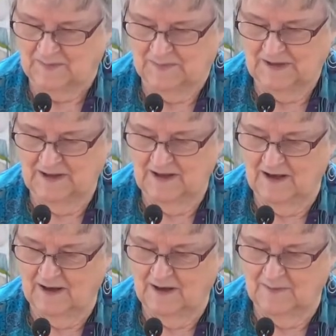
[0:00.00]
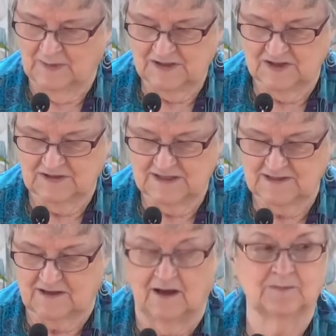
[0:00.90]
be much
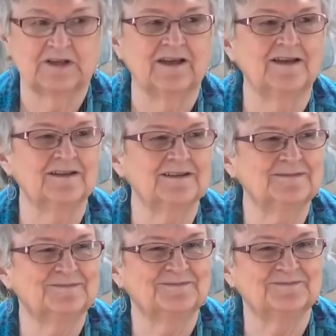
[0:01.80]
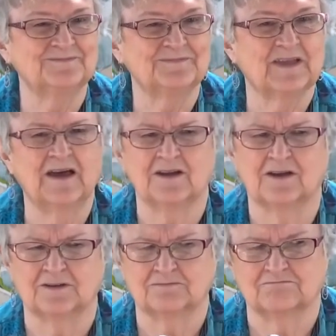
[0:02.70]
less complicated and
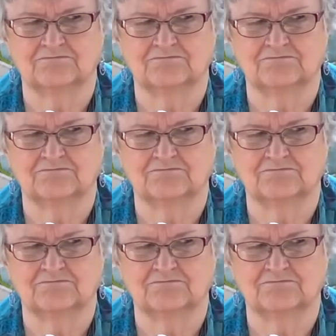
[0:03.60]
a